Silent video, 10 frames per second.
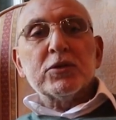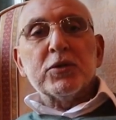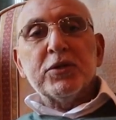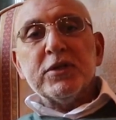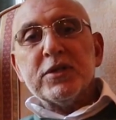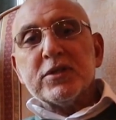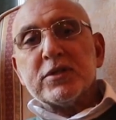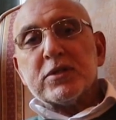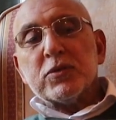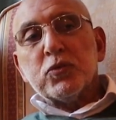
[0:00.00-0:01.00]
So this
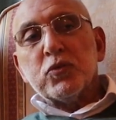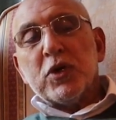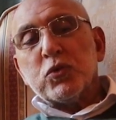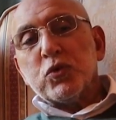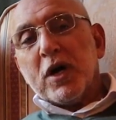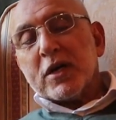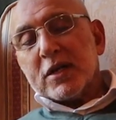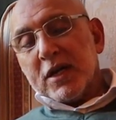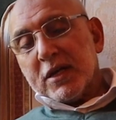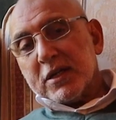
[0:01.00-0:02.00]
is what we
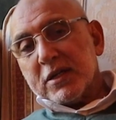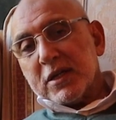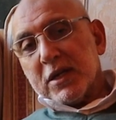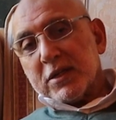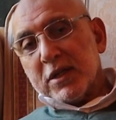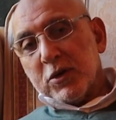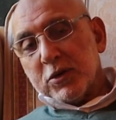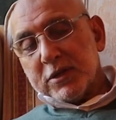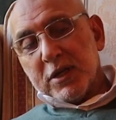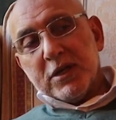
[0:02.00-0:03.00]
are lacking
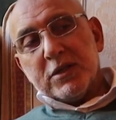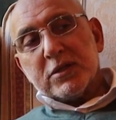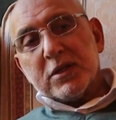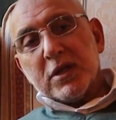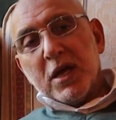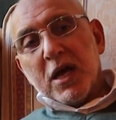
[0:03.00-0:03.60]
nowadays,